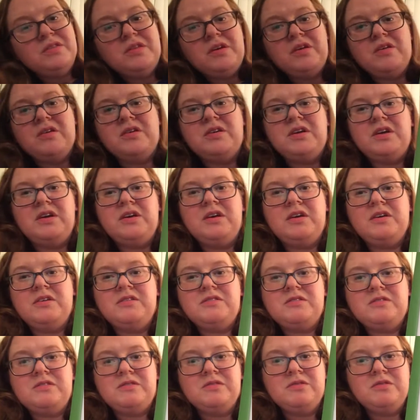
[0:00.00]
There it
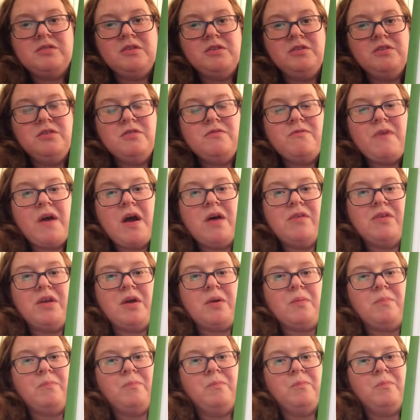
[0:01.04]
is. You found
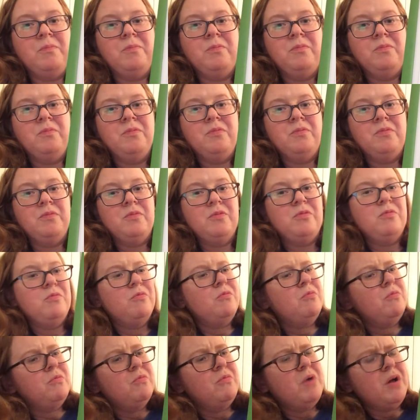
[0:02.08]
it.
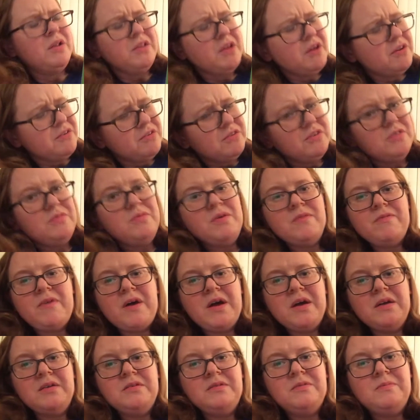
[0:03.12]
What letter did we
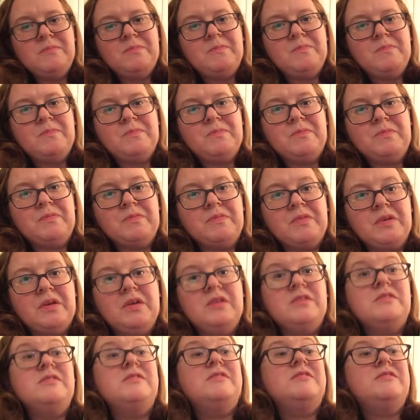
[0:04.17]
find?
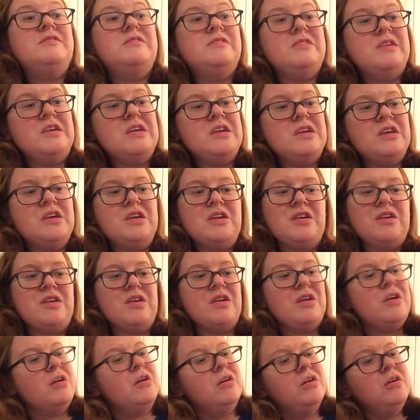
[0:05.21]

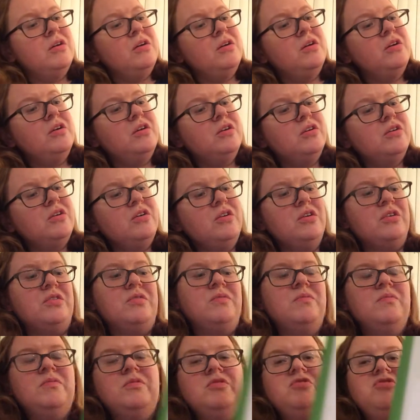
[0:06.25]
C. Good.
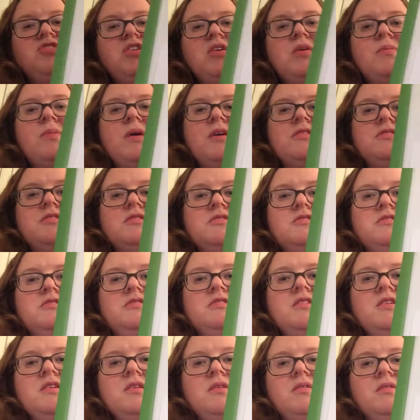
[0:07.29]
Jacob has a
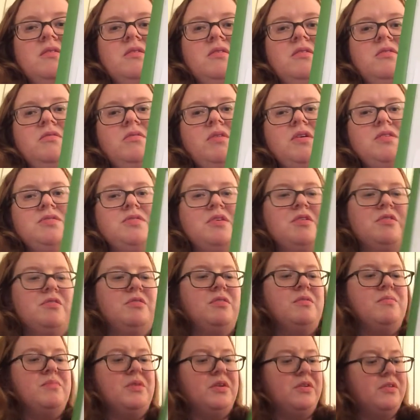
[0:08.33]
C right there
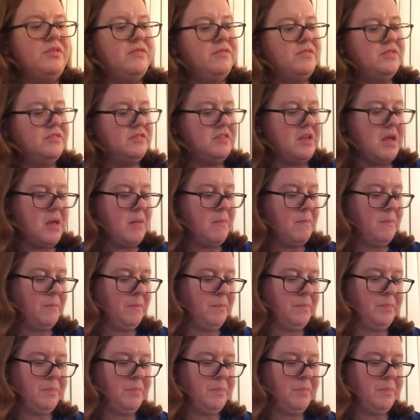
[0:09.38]
in the middle of his name.